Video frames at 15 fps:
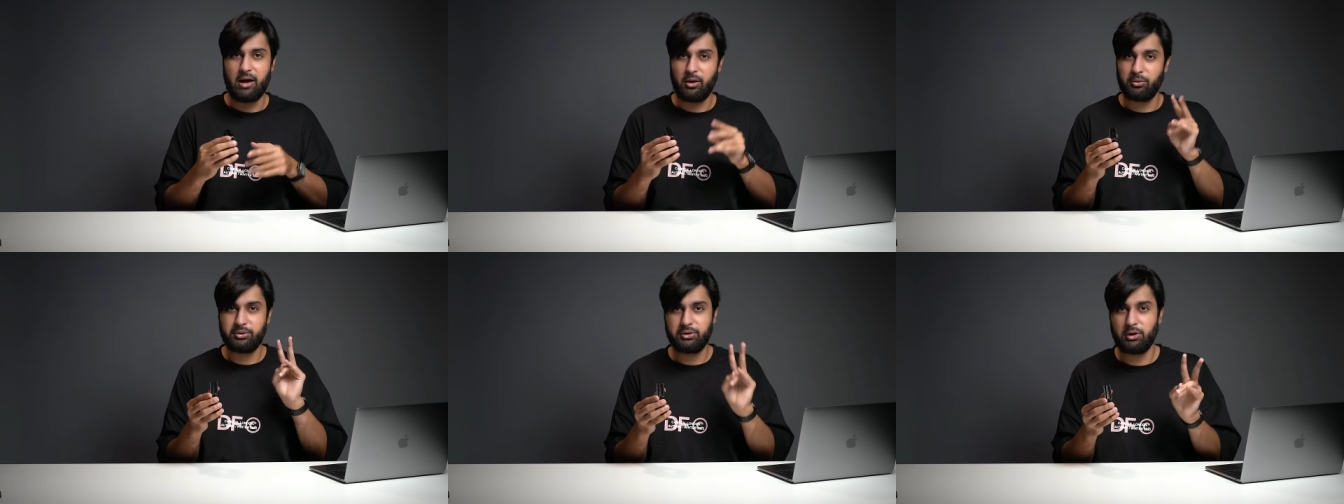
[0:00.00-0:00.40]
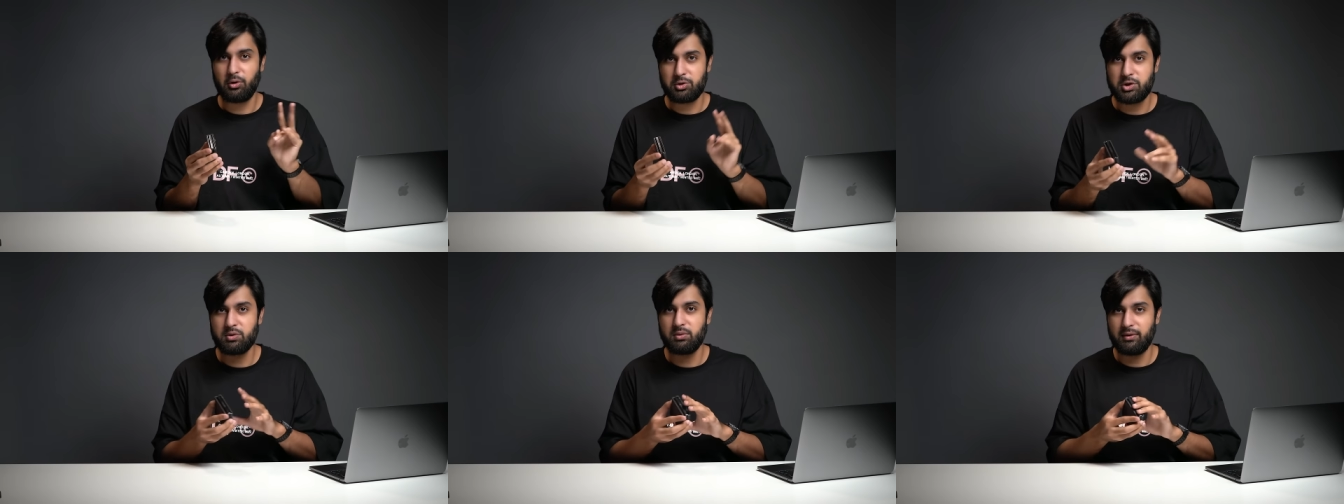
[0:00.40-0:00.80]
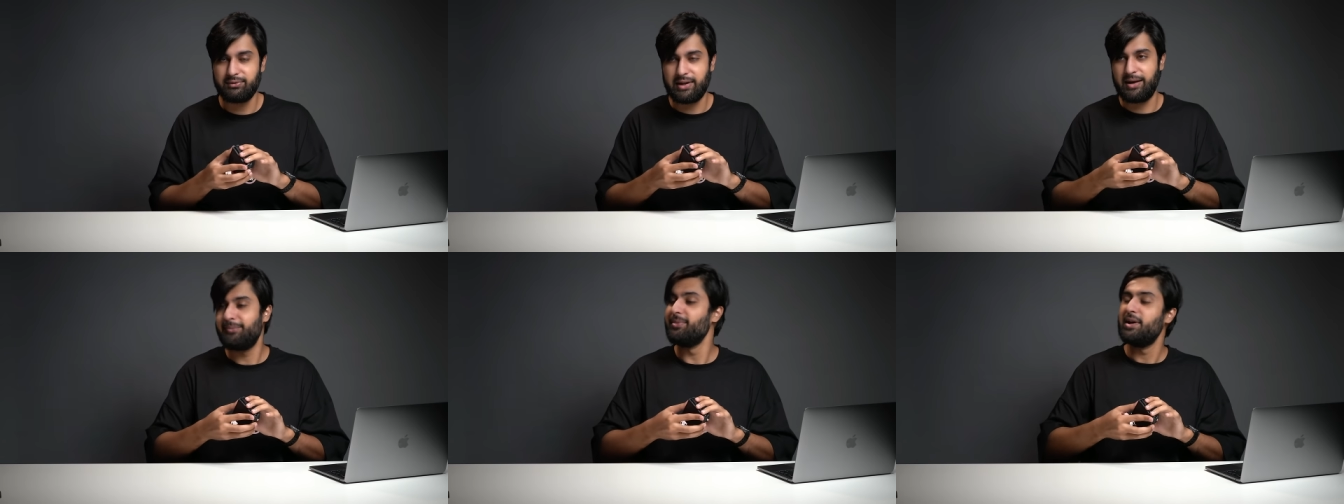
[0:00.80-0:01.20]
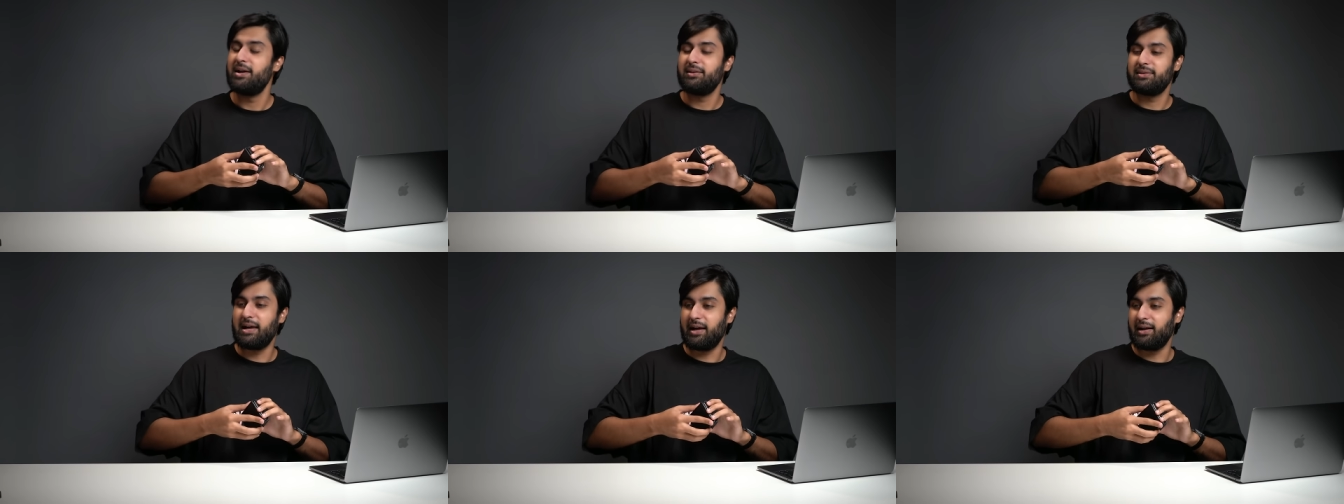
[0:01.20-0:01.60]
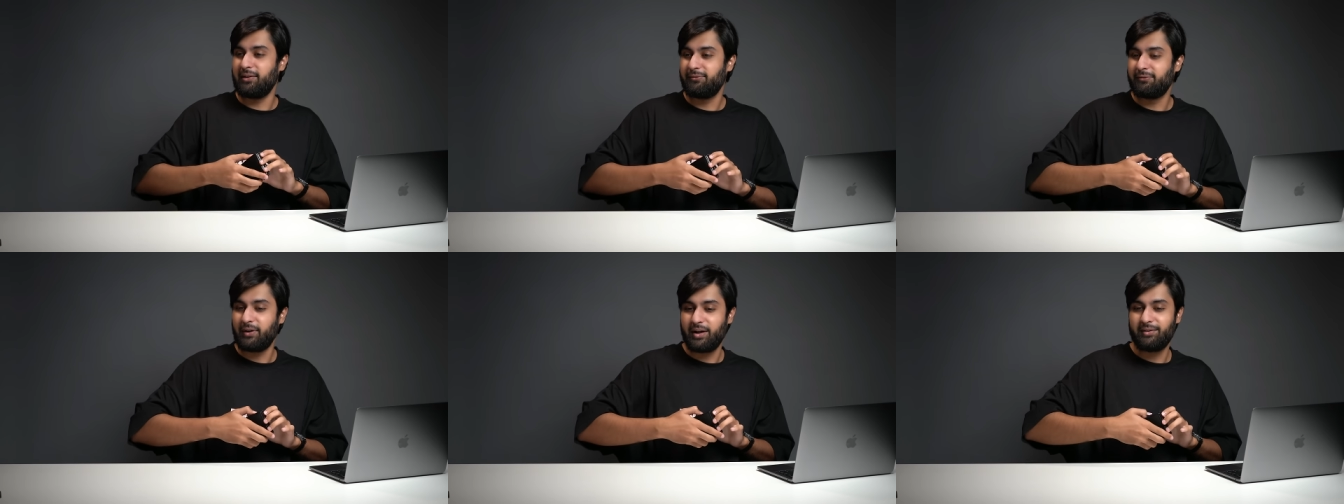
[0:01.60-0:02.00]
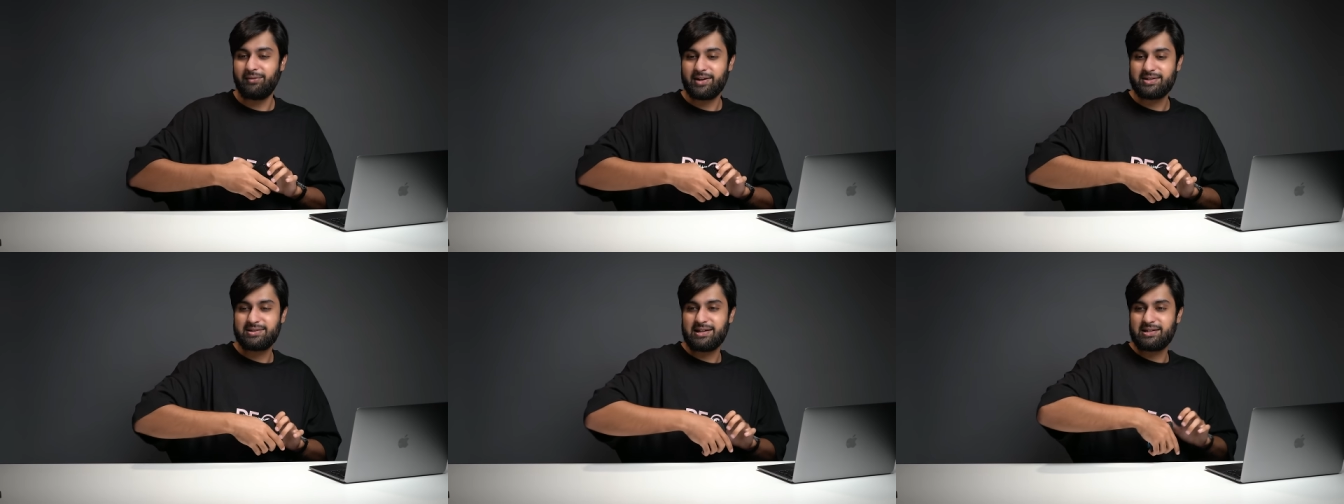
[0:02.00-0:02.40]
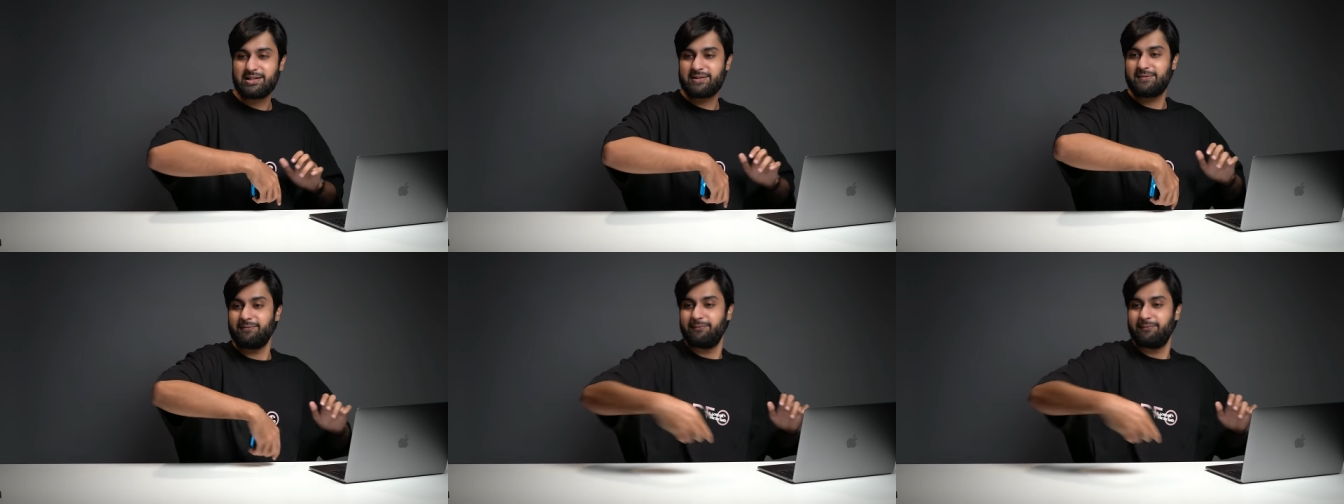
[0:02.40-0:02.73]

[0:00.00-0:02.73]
I only know two of them that in front of us, they just